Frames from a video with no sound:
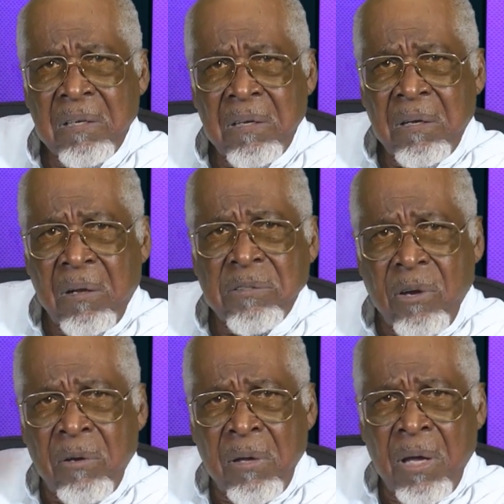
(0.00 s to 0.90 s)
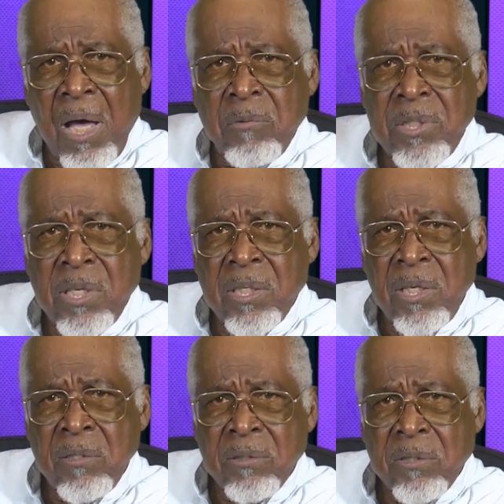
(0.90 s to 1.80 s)
Although I would certainly
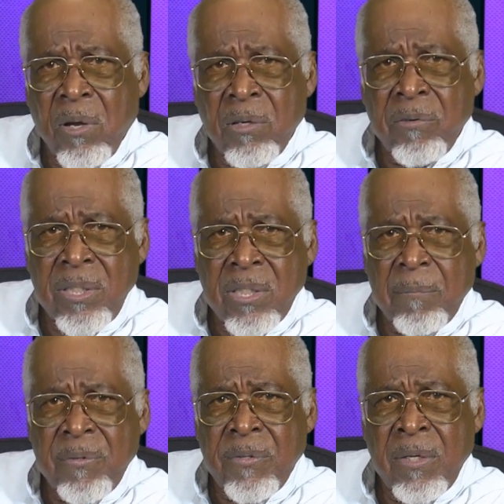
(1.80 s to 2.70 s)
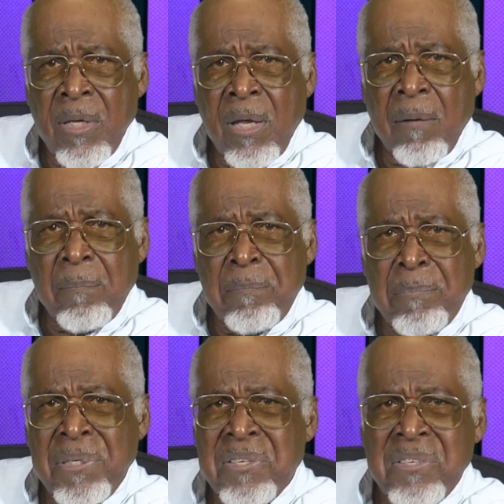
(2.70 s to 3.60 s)
not tolerate some of the
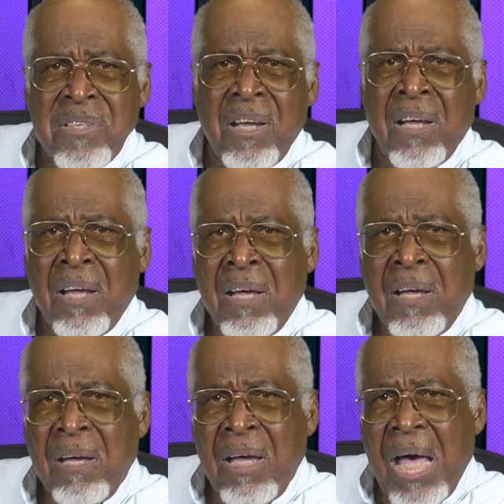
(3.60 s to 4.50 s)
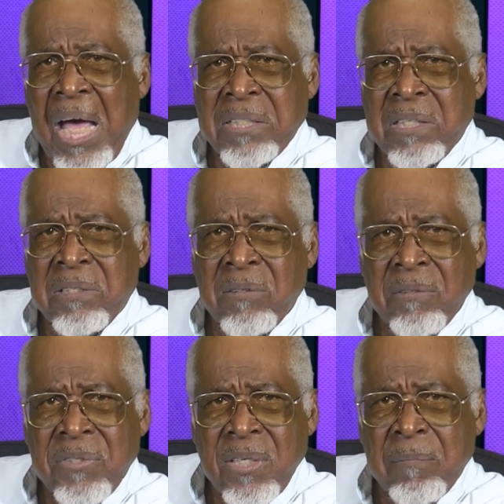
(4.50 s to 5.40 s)
bizarre attitude of
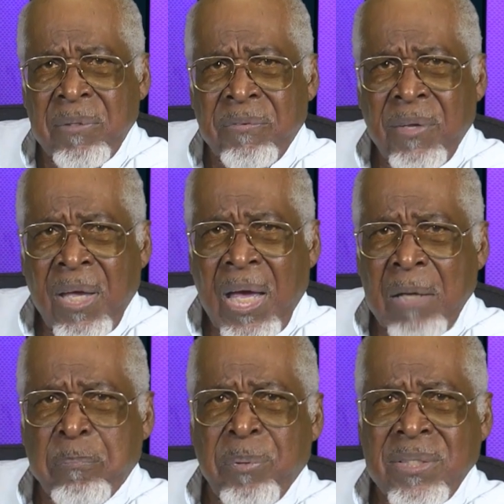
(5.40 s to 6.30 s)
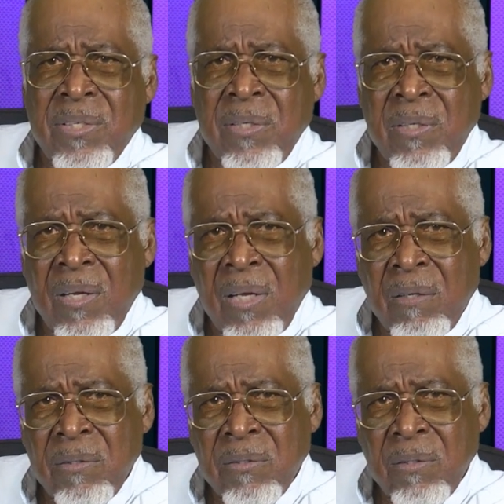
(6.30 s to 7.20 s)
some at present in the
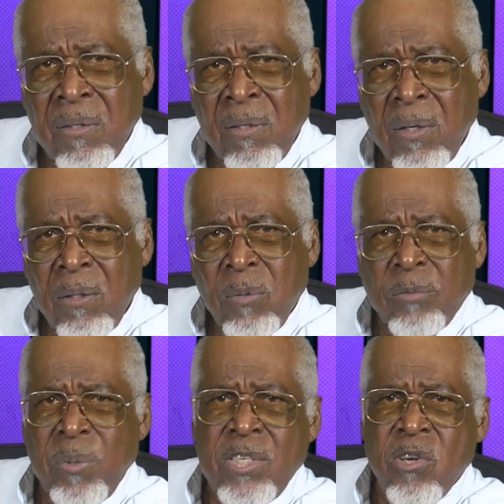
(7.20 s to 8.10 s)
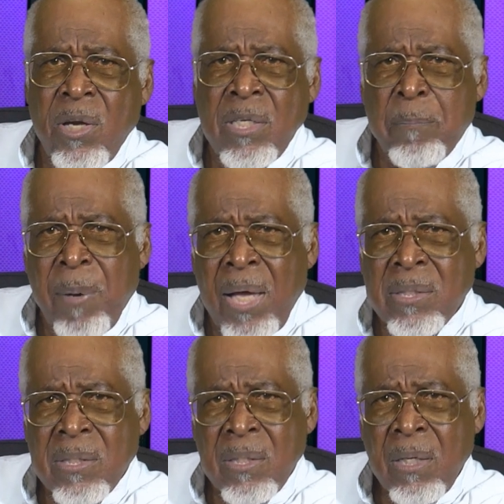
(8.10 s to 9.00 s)
House. What we saw in the
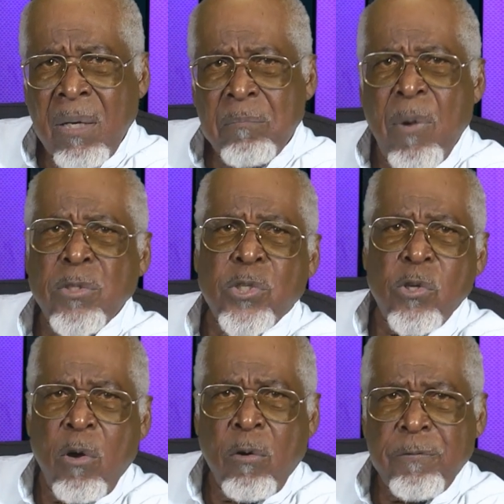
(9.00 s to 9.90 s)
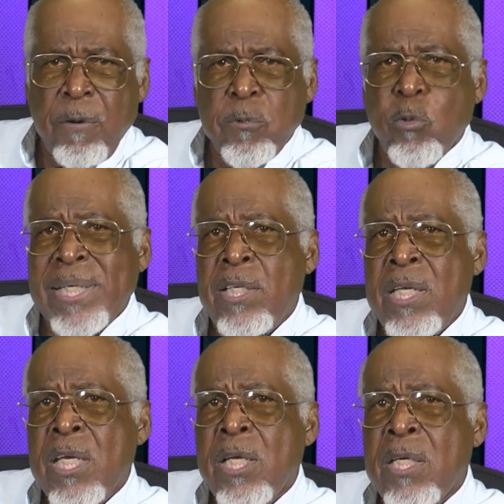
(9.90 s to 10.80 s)
past, more so from
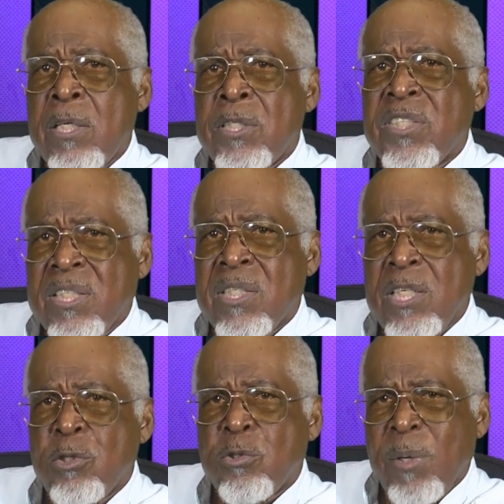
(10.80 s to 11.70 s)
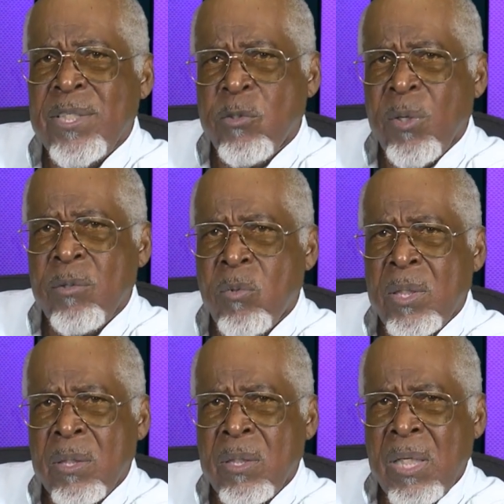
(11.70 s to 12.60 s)
2016 to
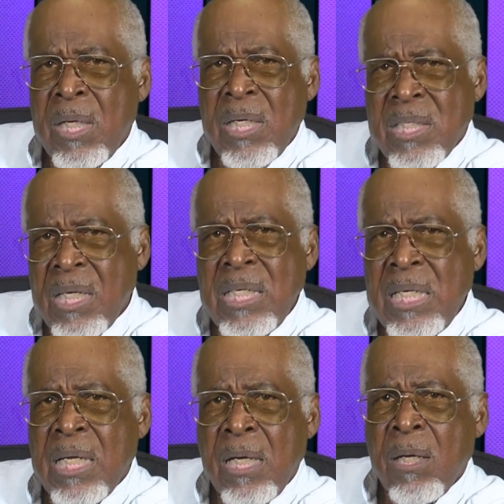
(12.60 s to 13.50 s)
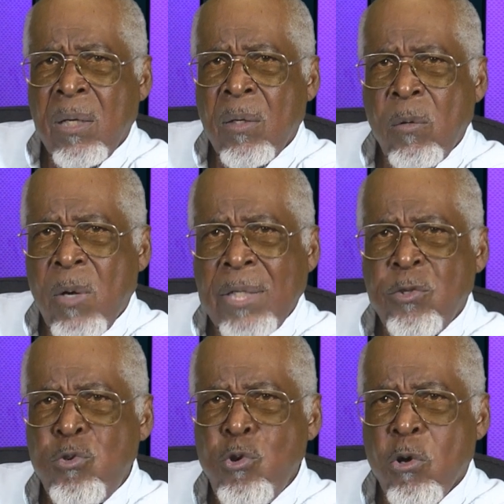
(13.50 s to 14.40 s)
2021, is a leader who
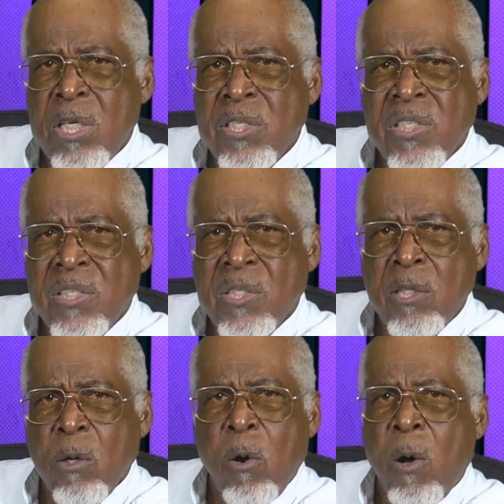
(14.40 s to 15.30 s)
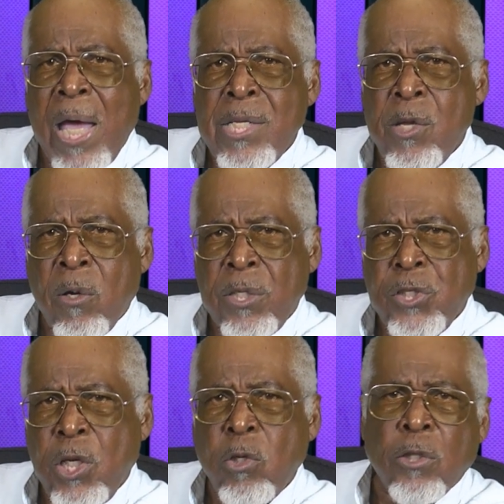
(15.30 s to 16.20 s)
had no consistent core ideology,
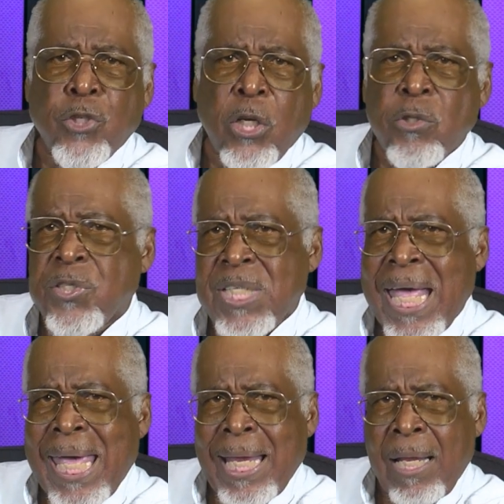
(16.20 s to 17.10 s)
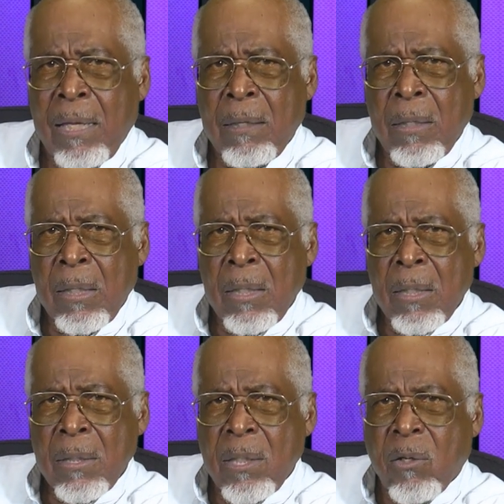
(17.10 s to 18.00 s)
logic, or style.
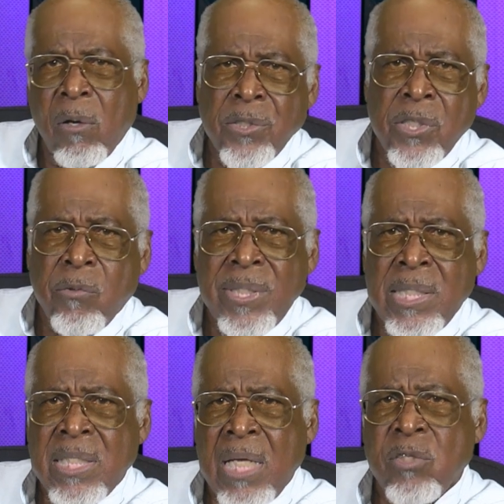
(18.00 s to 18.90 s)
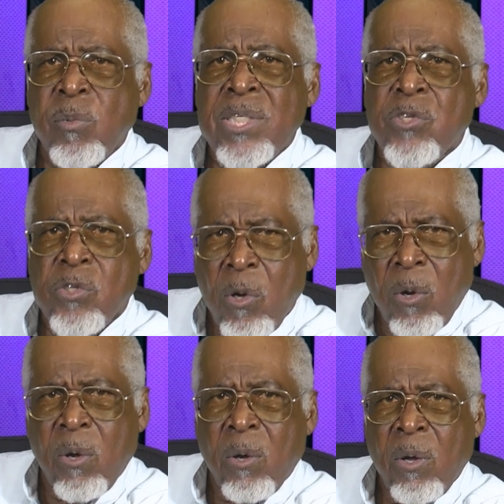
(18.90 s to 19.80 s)
The consequences, as we
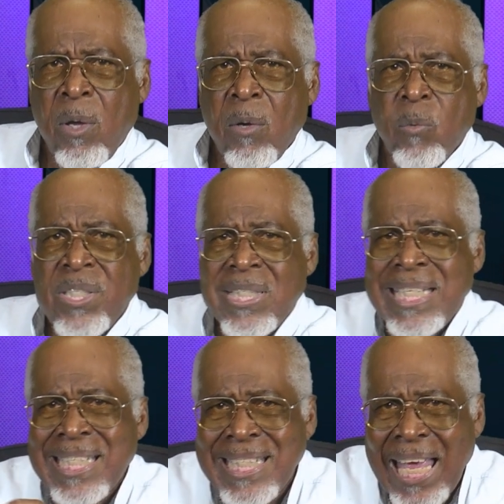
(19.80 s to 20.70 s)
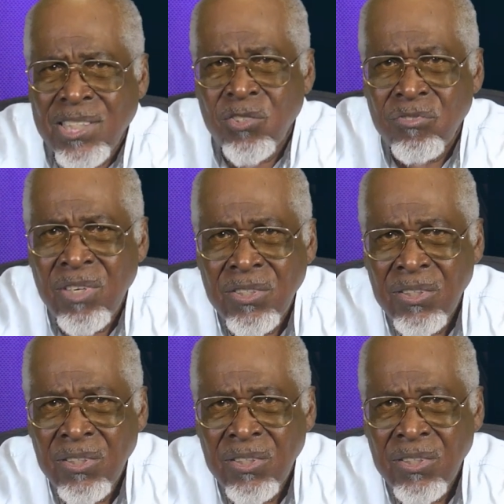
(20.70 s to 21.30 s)
saw, was disastrous.